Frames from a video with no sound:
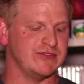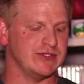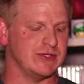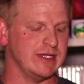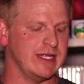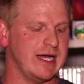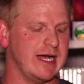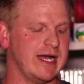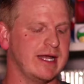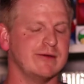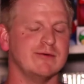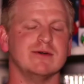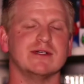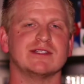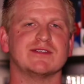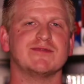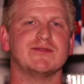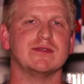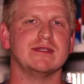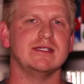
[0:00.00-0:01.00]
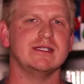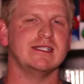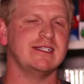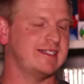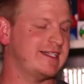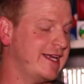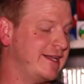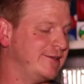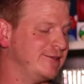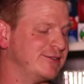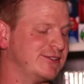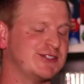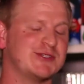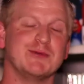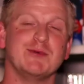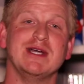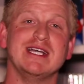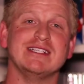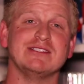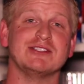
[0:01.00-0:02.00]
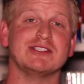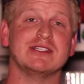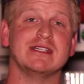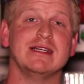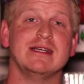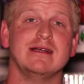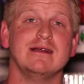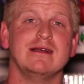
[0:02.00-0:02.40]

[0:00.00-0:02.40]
July was for the Nintendo Switch,